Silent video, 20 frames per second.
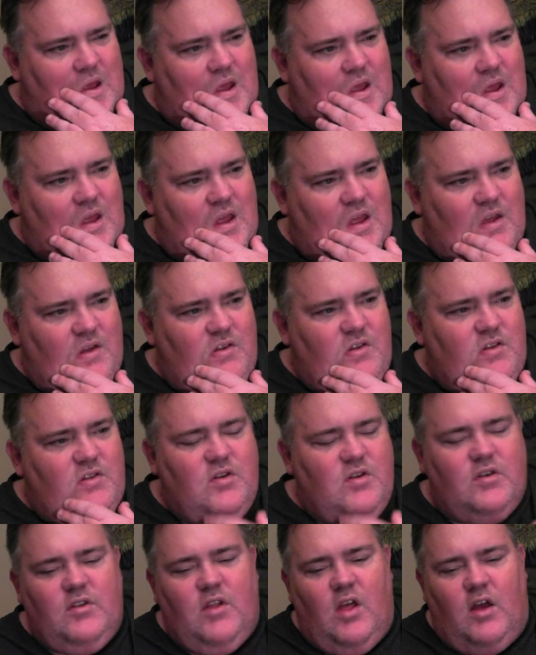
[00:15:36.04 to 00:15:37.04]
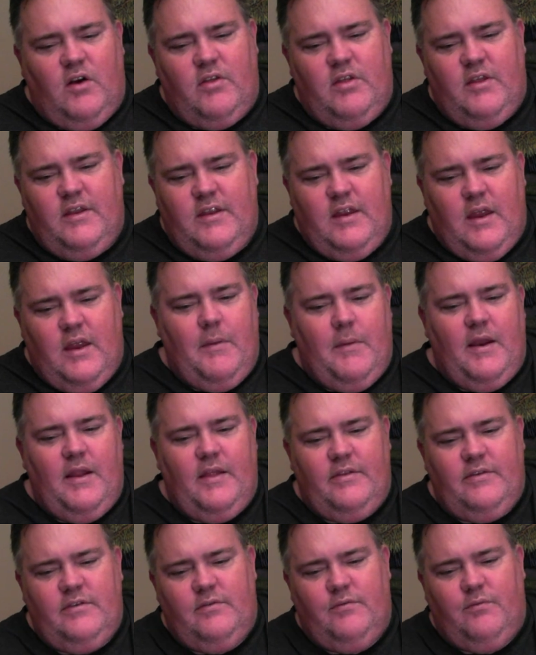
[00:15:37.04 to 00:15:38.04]
It took longer than 10
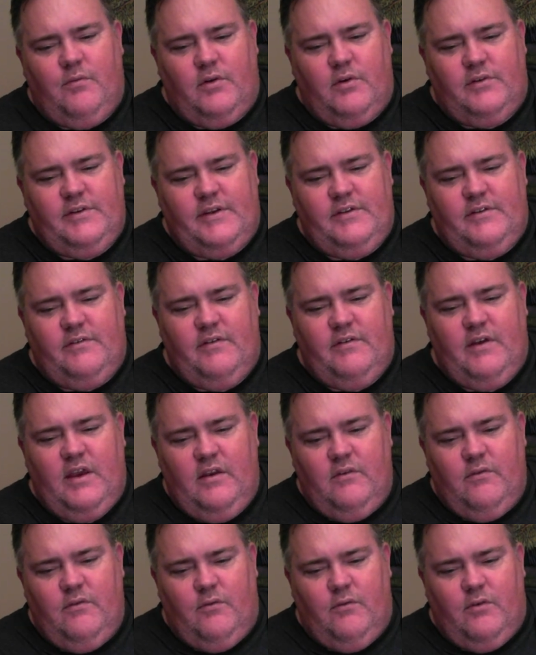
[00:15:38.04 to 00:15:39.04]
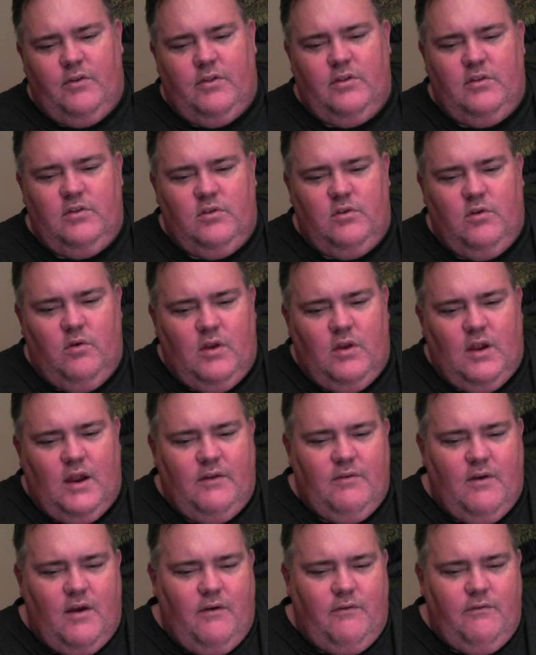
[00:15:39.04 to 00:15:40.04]
minutes, 4 sets of 8 with
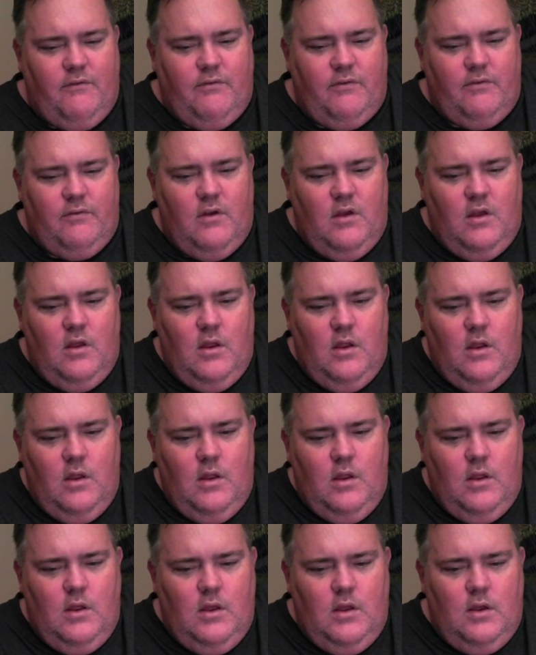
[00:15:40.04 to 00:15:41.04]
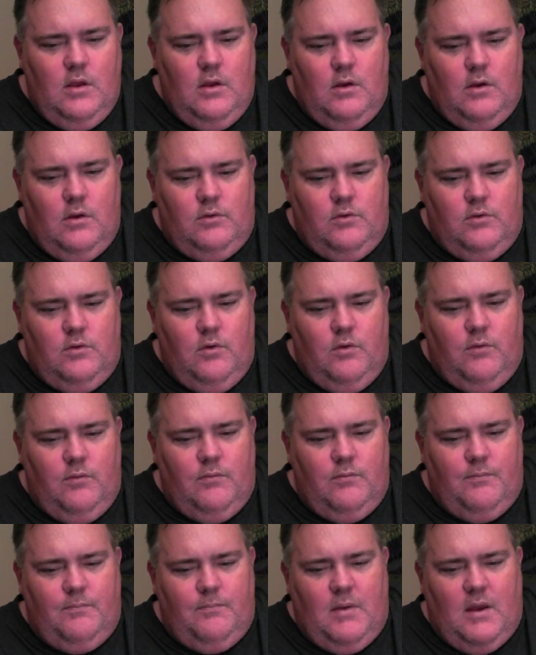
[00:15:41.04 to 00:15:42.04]
295
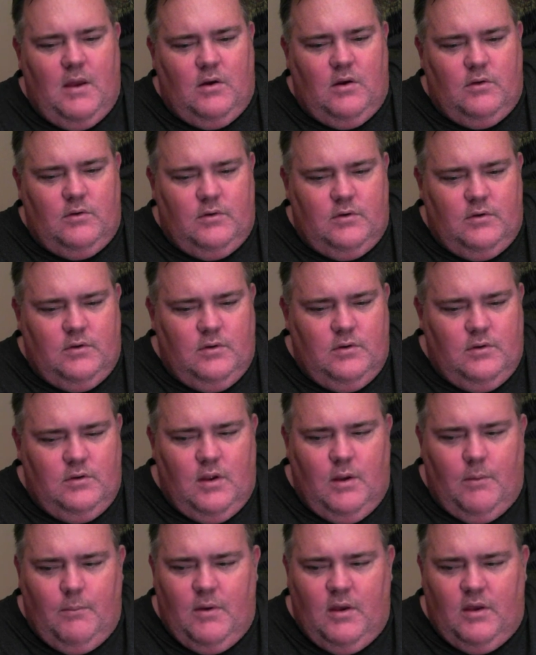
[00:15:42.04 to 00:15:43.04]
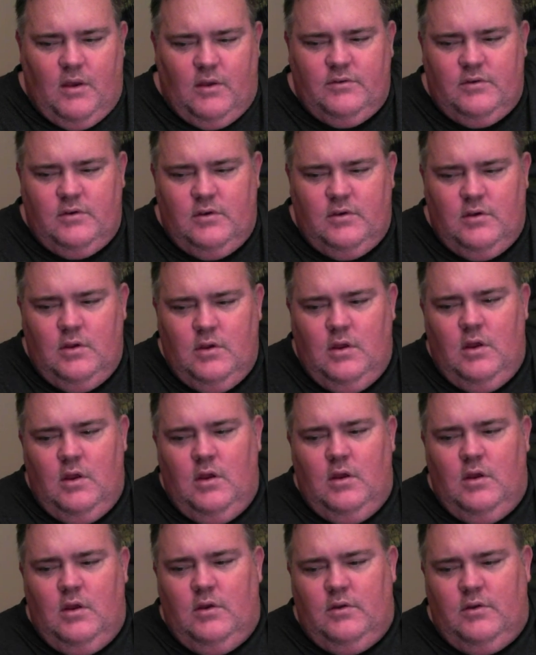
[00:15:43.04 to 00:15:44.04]
2-pound dumbbells.
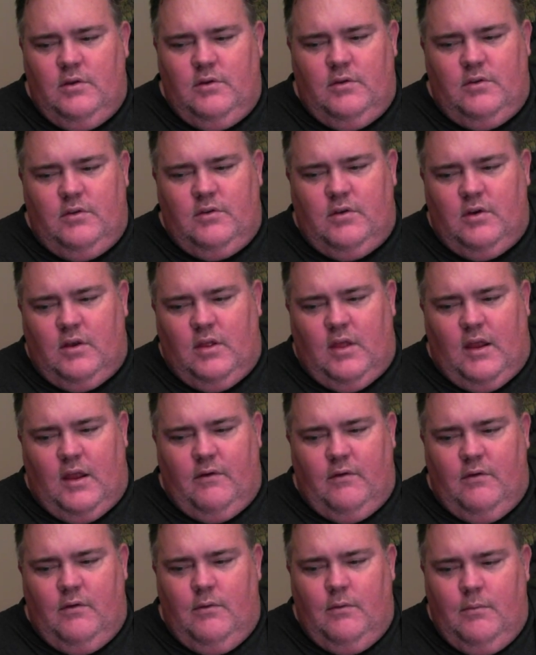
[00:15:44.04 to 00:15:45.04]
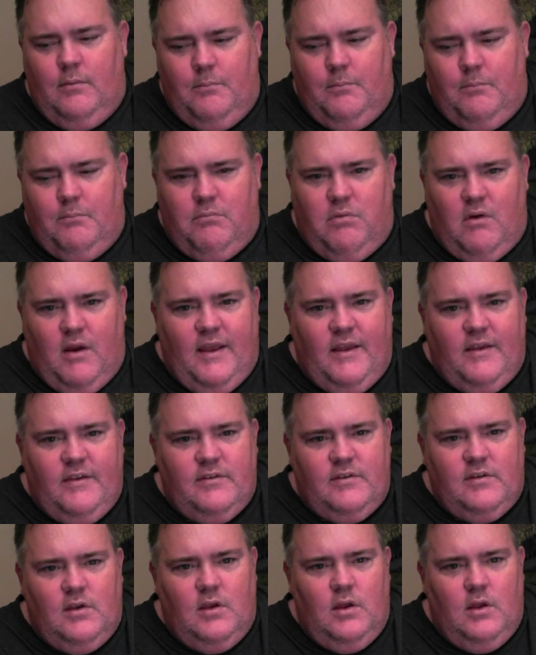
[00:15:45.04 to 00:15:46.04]
It took a lot of
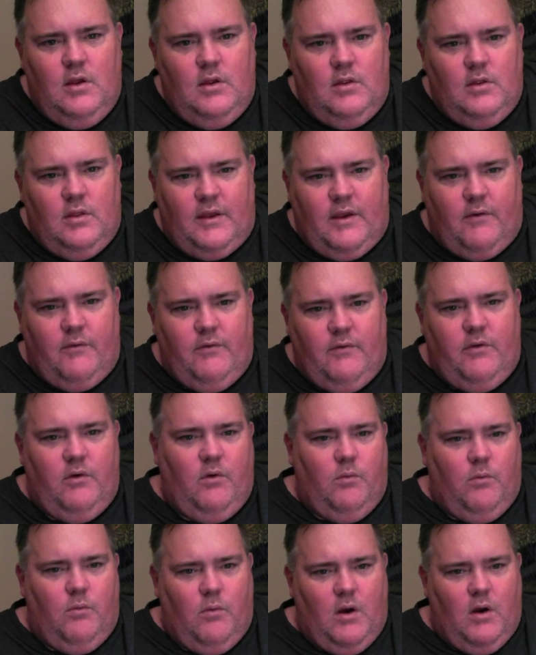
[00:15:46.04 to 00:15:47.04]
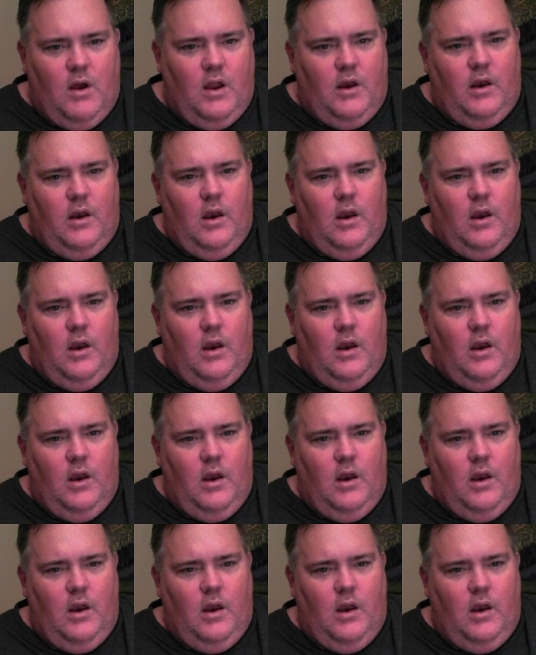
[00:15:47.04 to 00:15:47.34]
breaks. Like I would do 1,